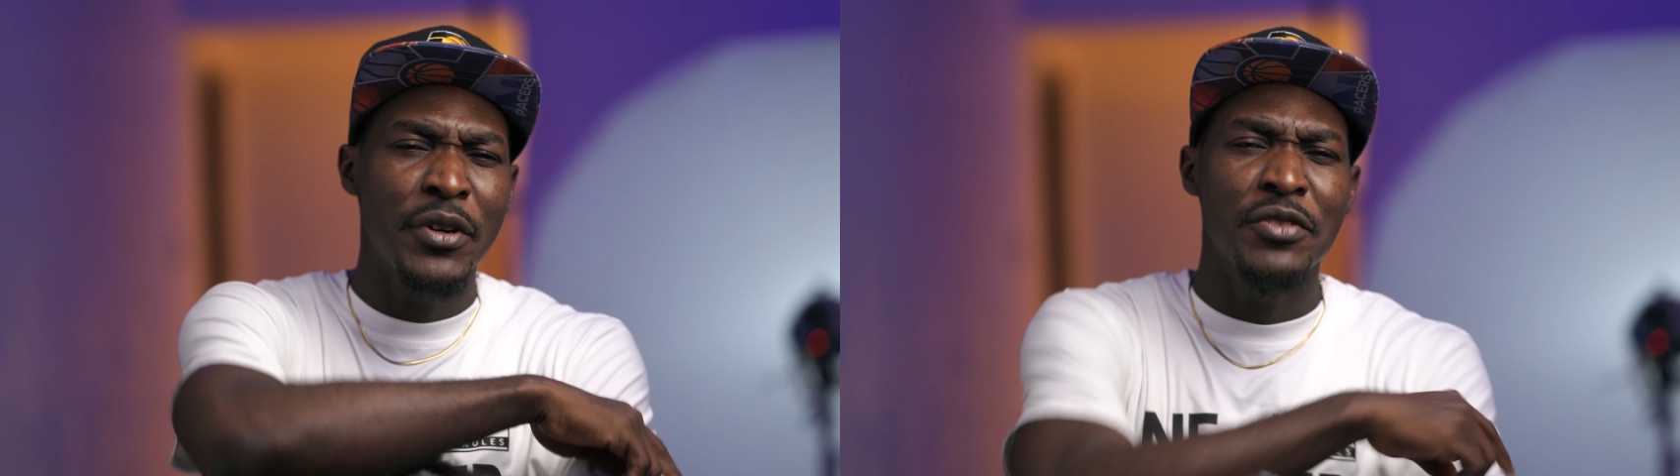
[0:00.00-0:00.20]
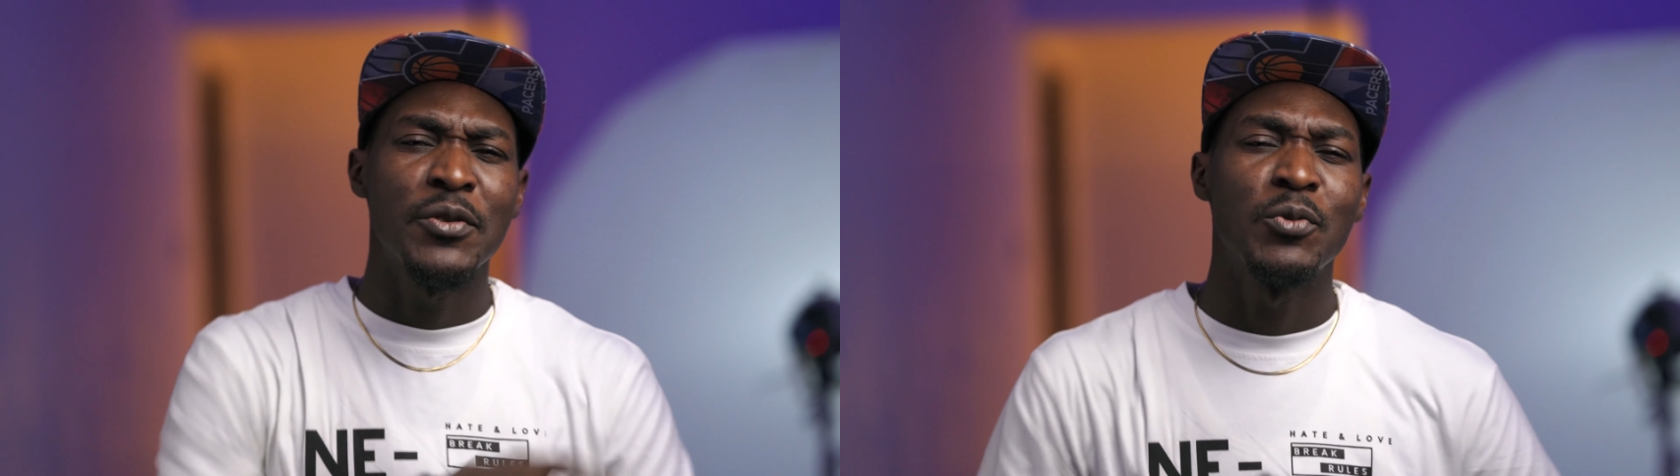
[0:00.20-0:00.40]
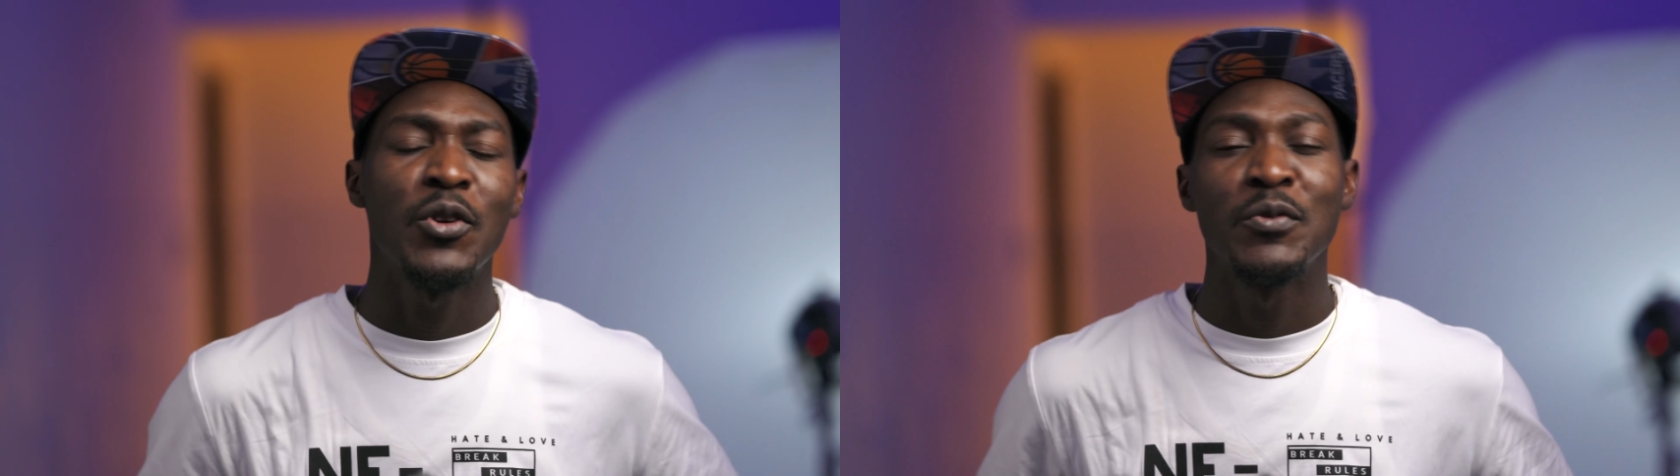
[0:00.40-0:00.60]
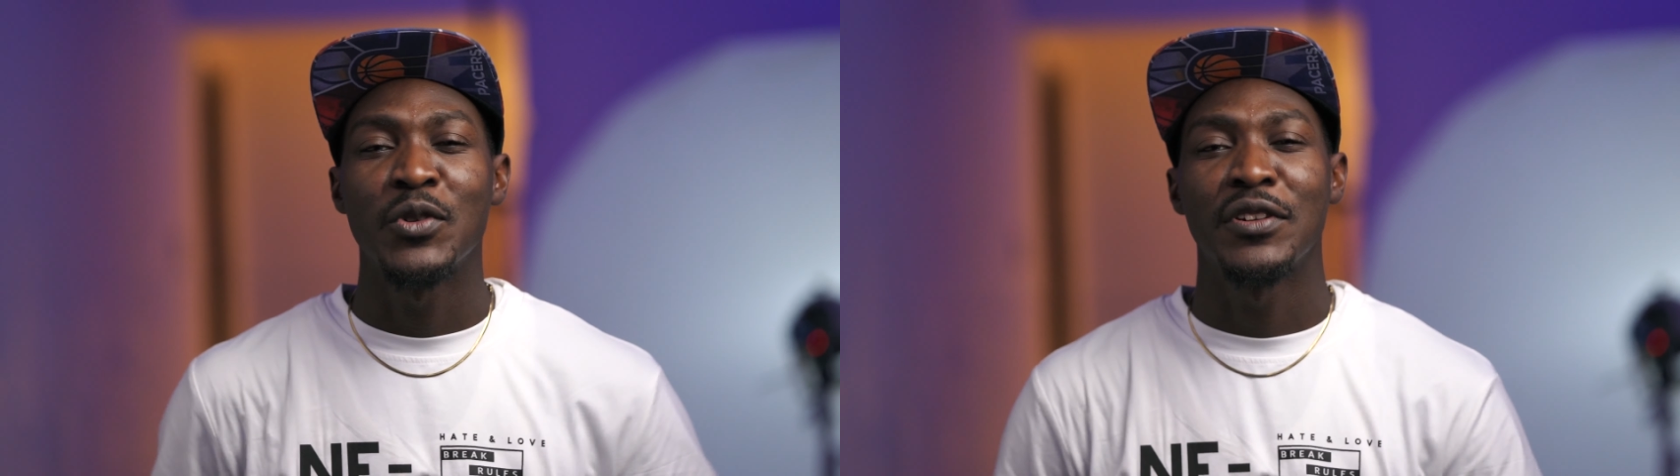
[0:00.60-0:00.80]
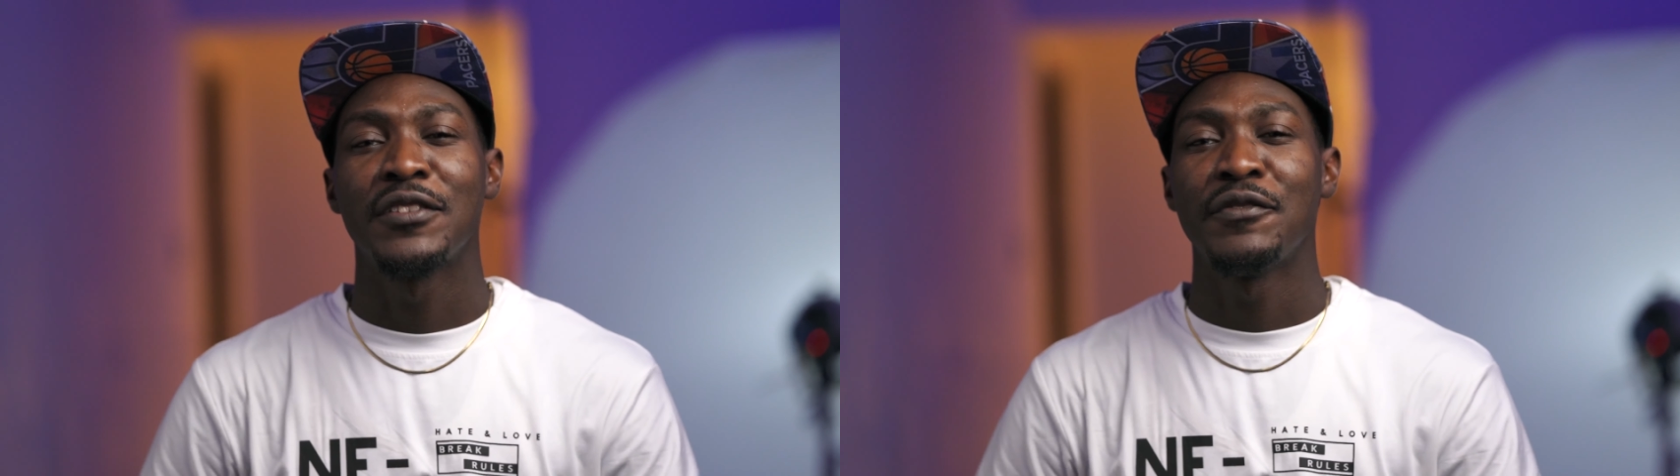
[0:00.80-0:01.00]
Hey everybody, welcome
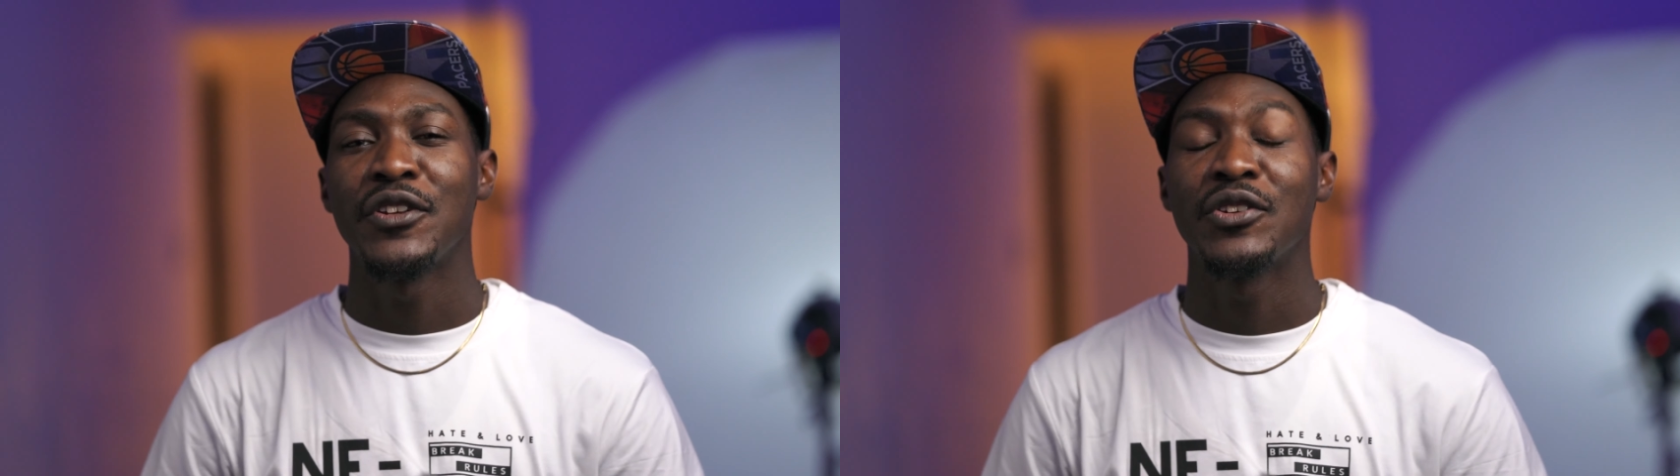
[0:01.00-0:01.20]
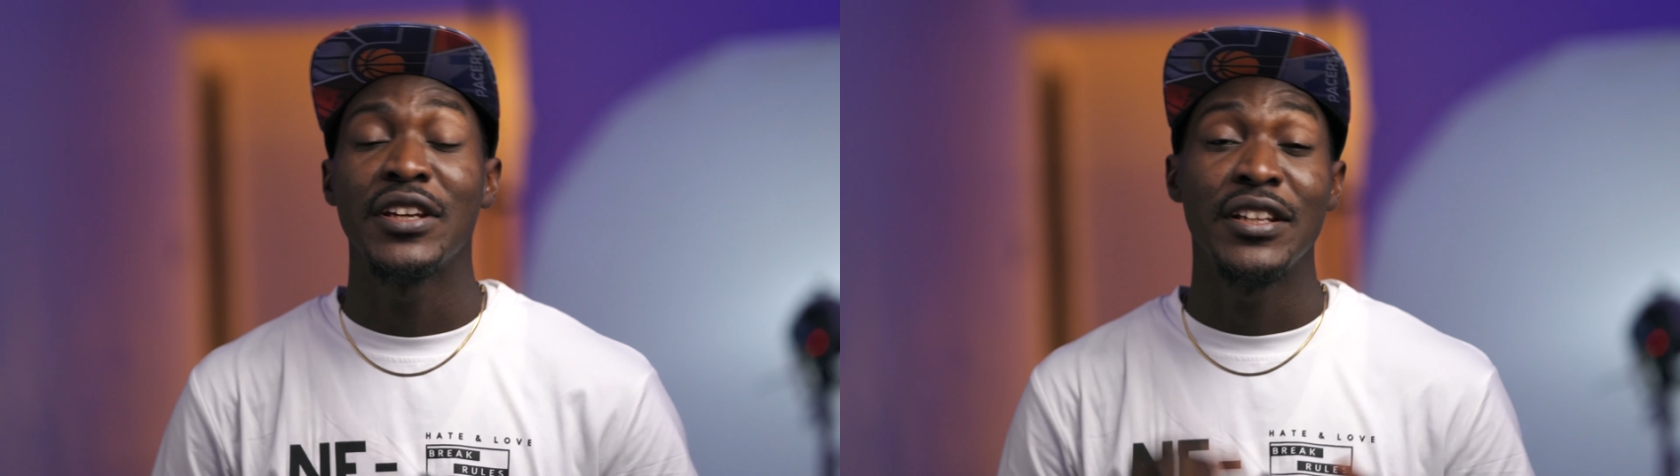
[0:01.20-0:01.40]
to another video.